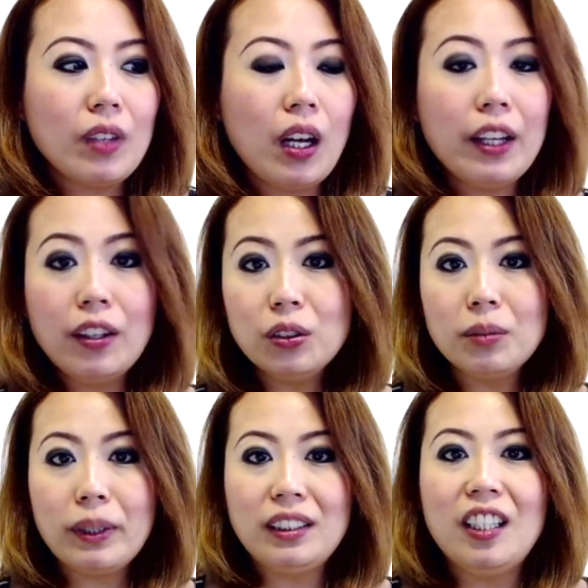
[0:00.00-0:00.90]
I thought
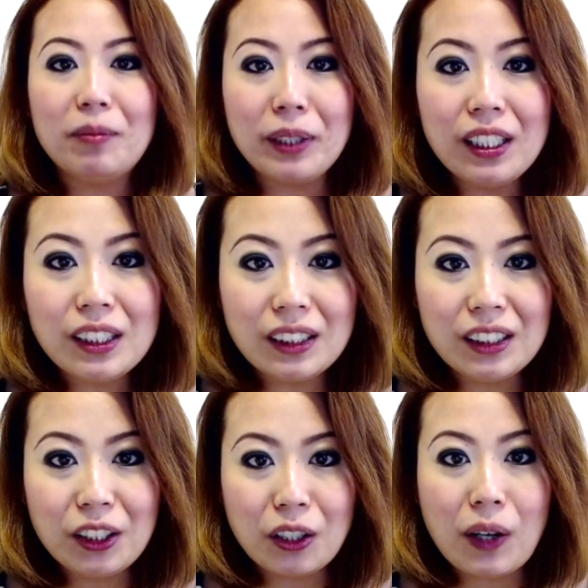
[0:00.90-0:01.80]
to myself,
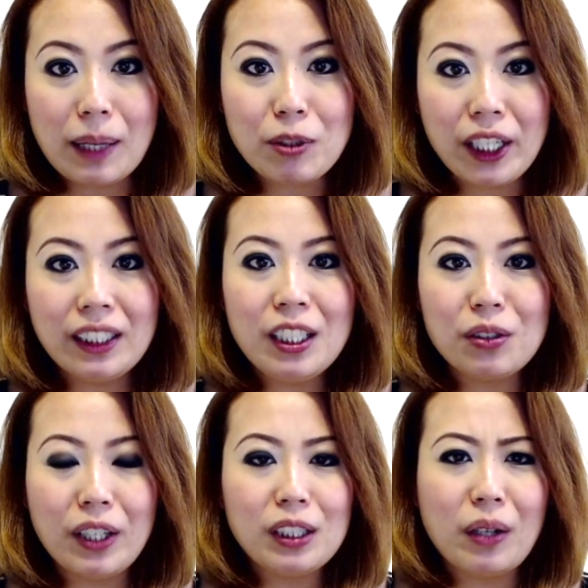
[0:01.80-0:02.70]
because you know I'm
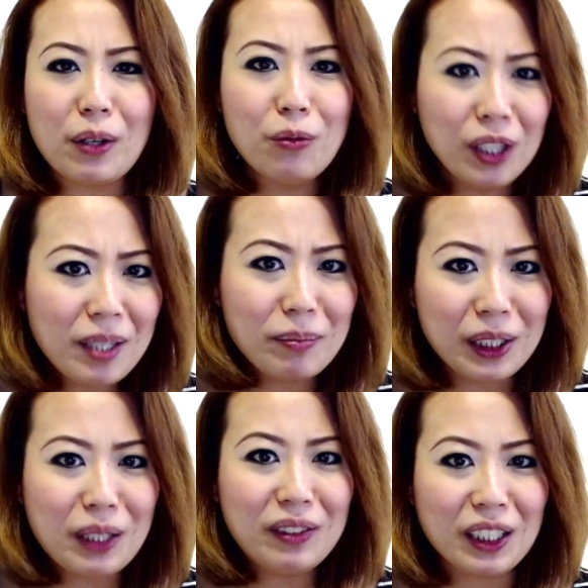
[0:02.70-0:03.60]
Chinese, right? So I really
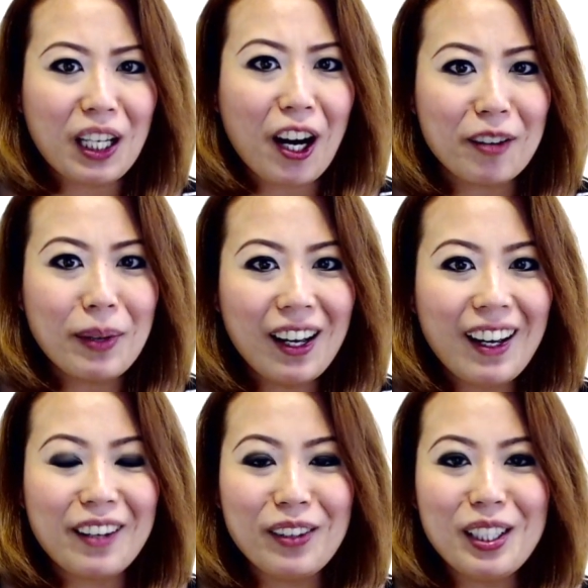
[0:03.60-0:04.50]
believed in
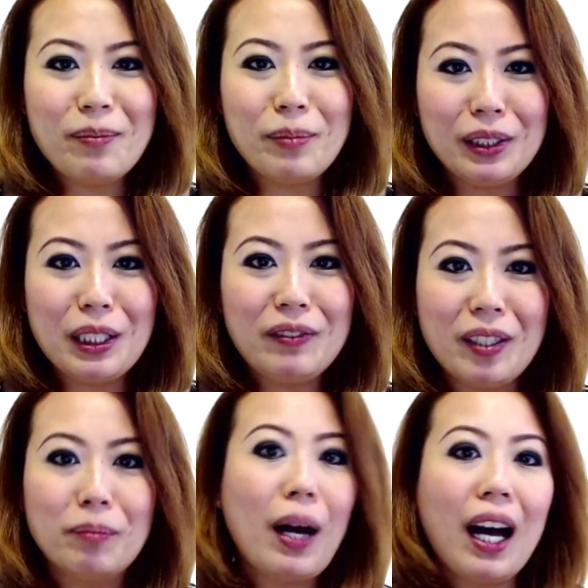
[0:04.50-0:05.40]
karma. I really believed
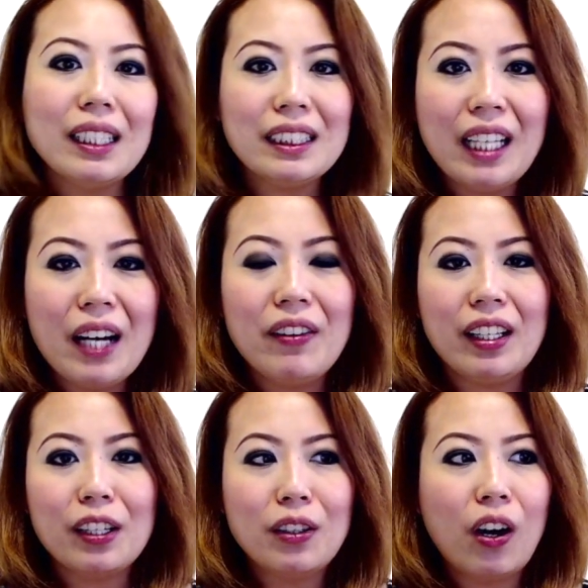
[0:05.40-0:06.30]
in past life,
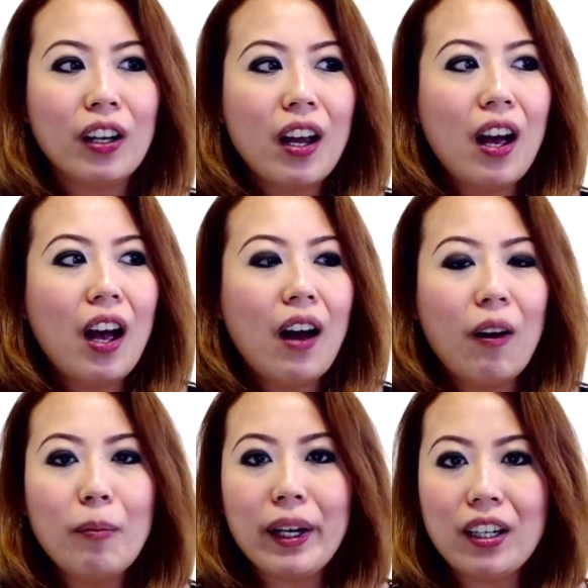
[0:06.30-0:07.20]
and I thought,
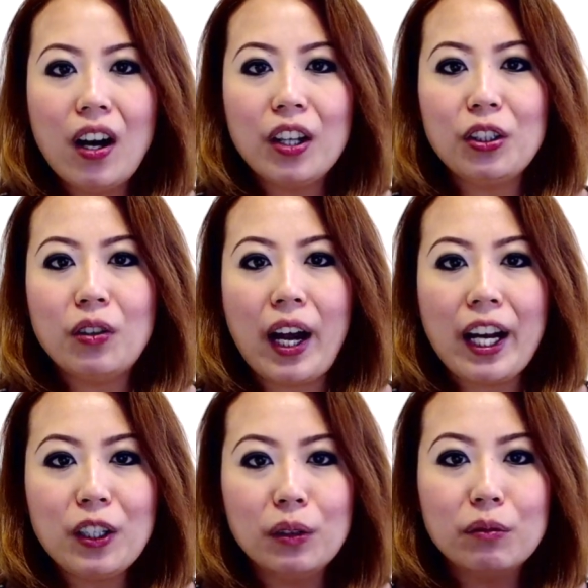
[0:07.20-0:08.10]
oh my God, you know,
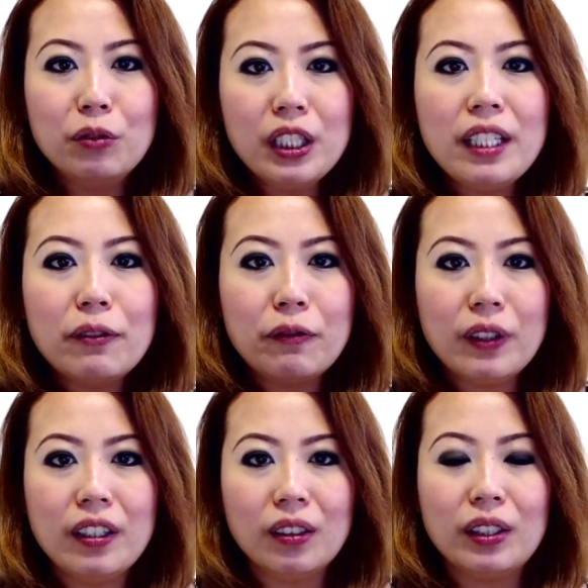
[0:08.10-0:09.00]
I could really
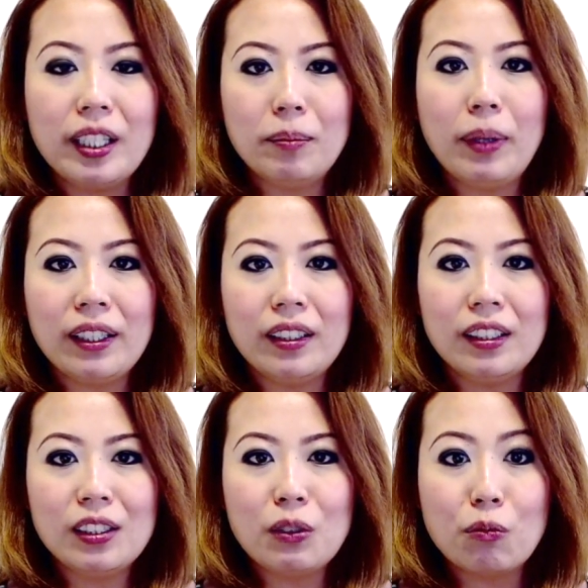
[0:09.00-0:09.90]
feel the
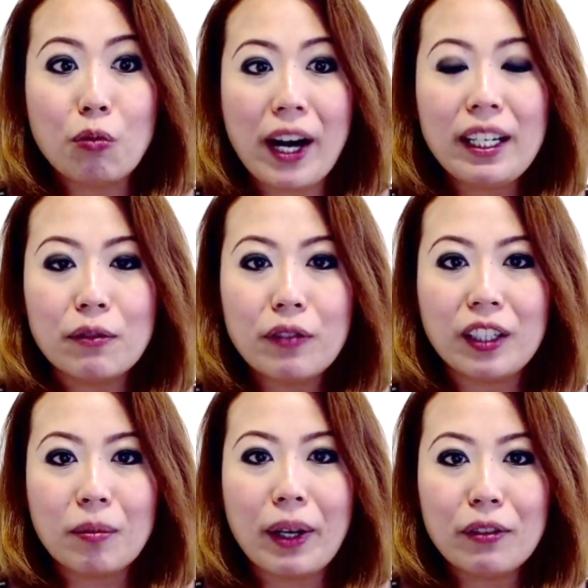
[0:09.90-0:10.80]
abundance right in
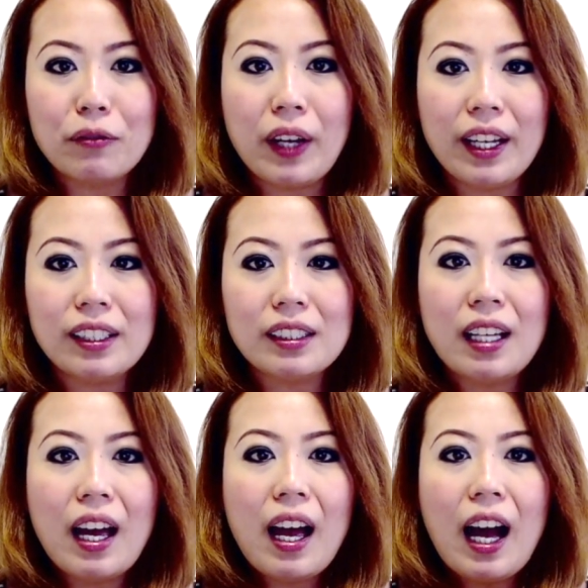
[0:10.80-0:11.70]
front of my face.
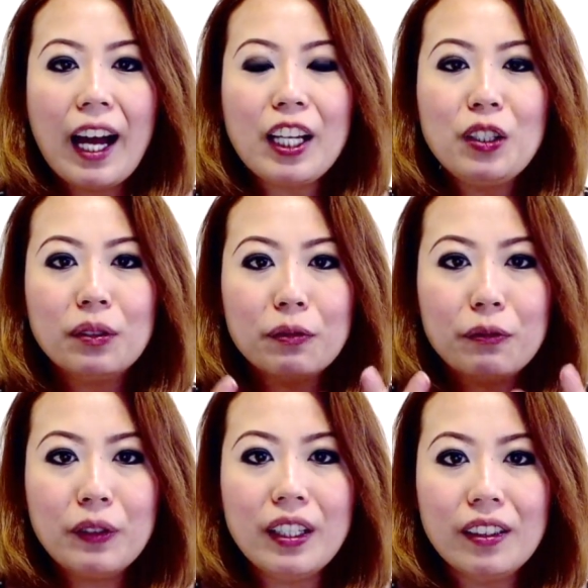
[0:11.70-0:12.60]
I could
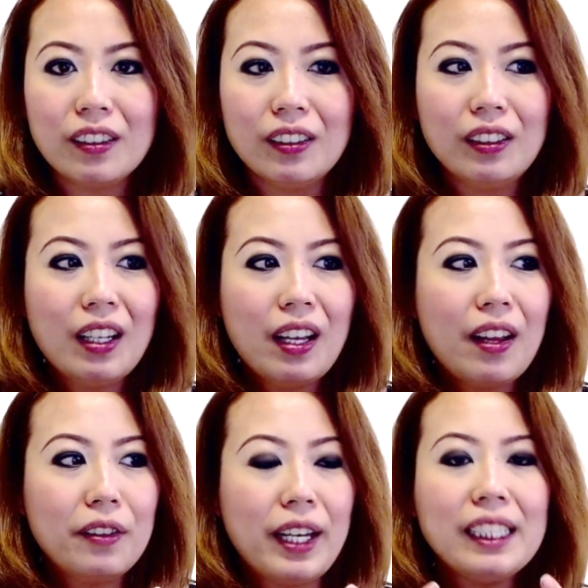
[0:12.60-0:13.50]
feel
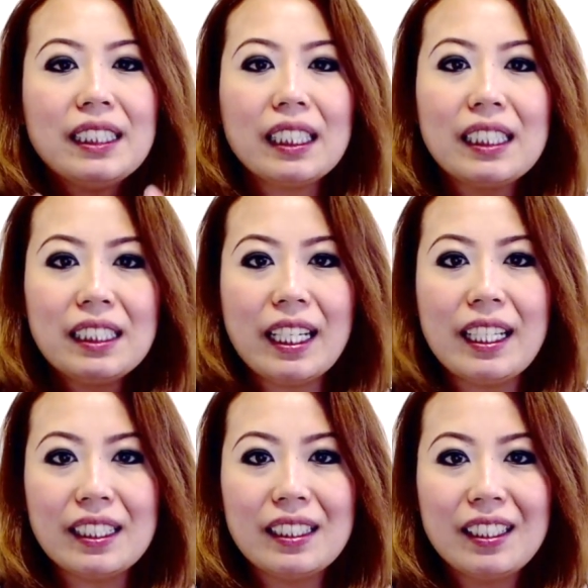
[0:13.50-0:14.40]
that
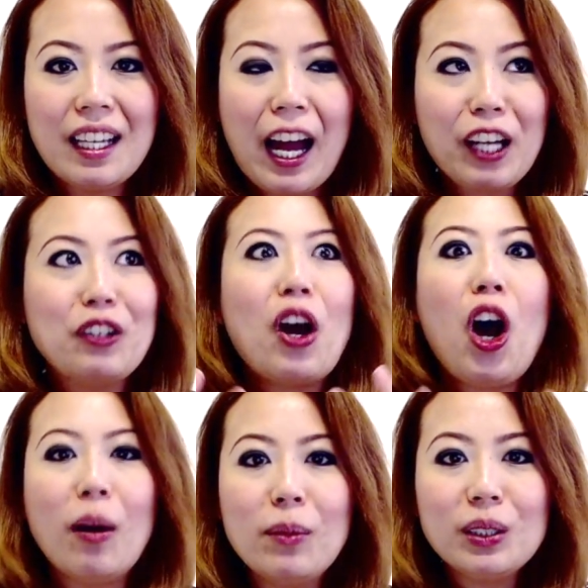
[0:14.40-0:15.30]
success. I could
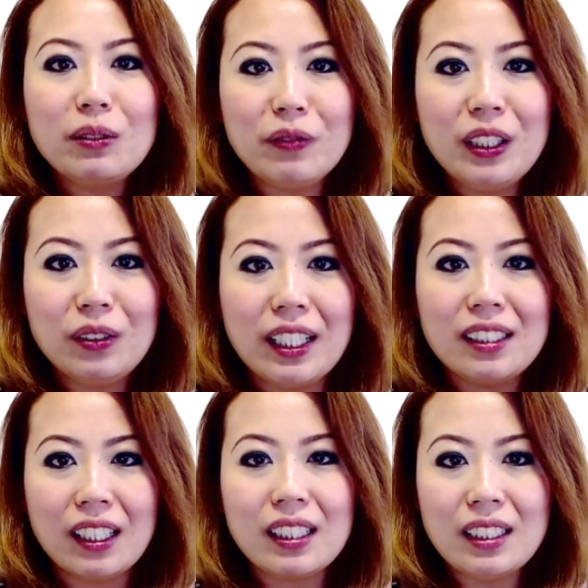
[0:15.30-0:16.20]
almost feel
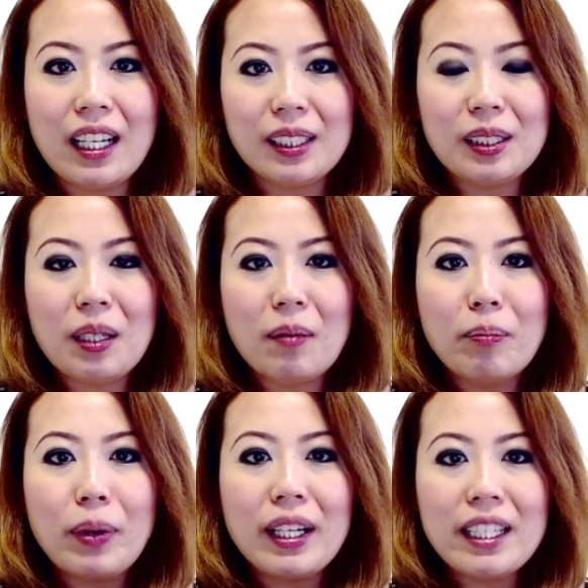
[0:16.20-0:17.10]
that success,
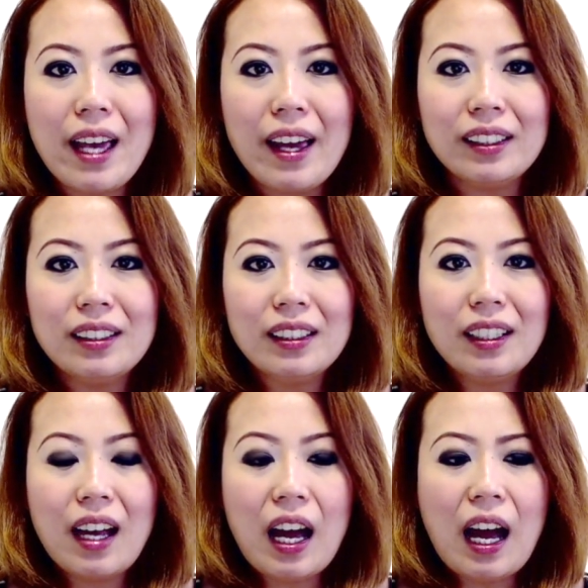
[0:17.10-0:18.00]
but yet
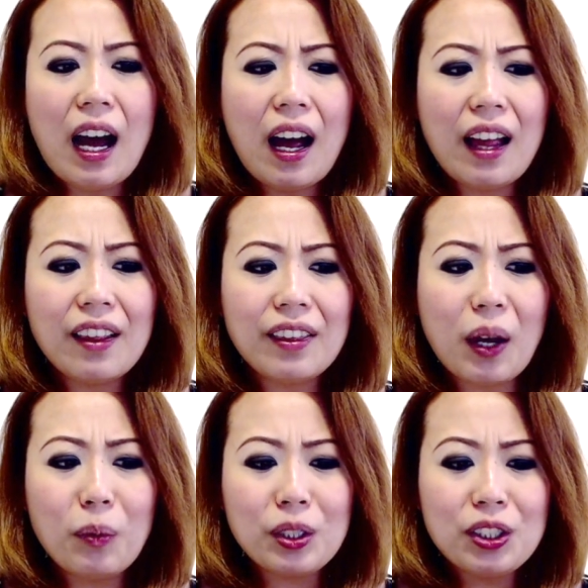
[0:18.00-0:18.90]

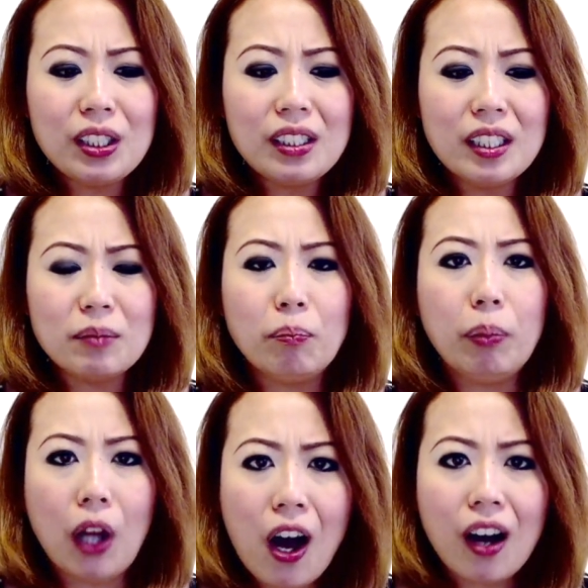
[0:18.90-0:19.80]
there was just this
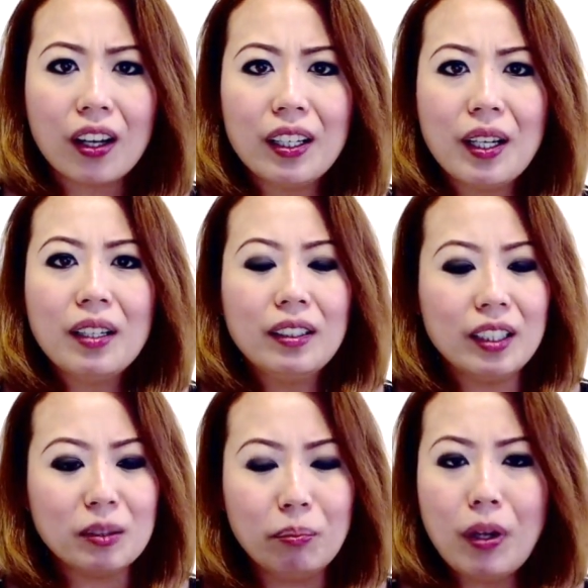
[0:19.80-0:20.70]
block,
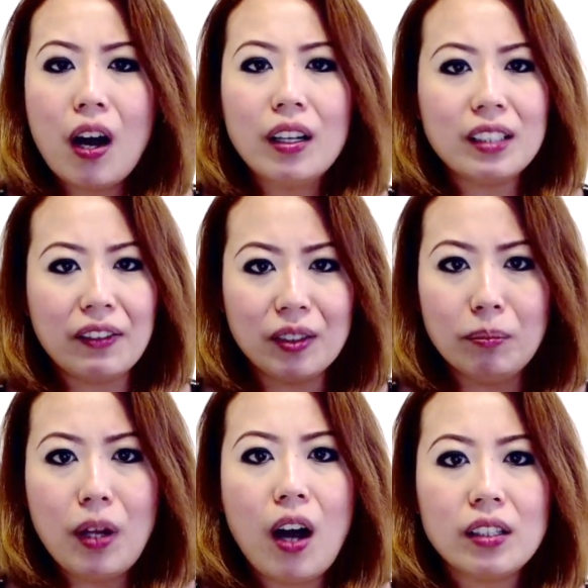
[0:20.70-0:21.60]
this blocks after
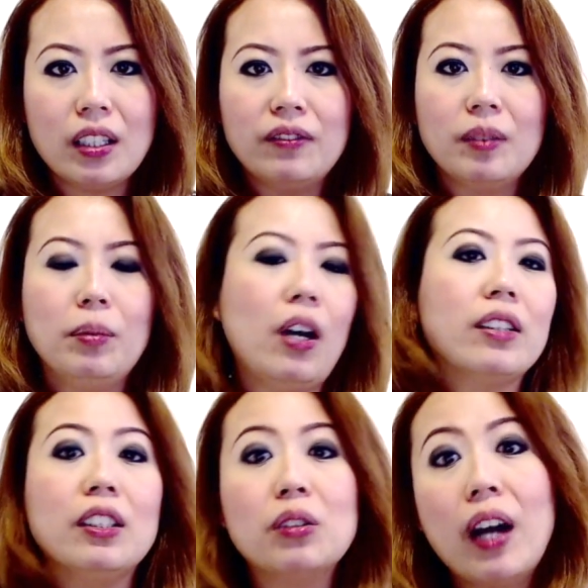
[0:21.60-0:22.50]
blocks after
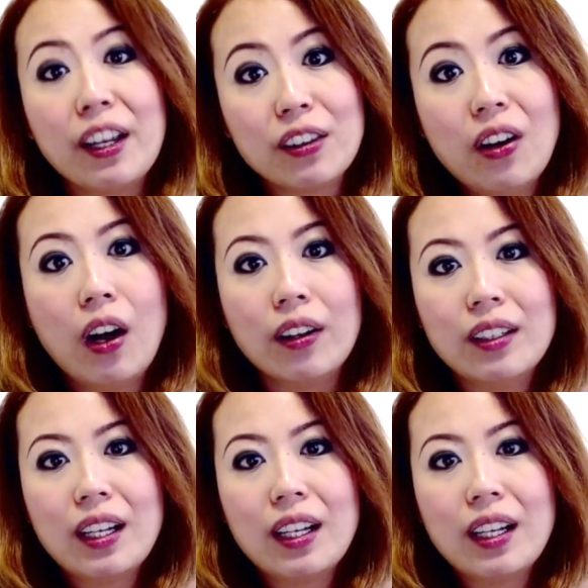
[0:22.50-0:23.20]
blocks, and so I thought,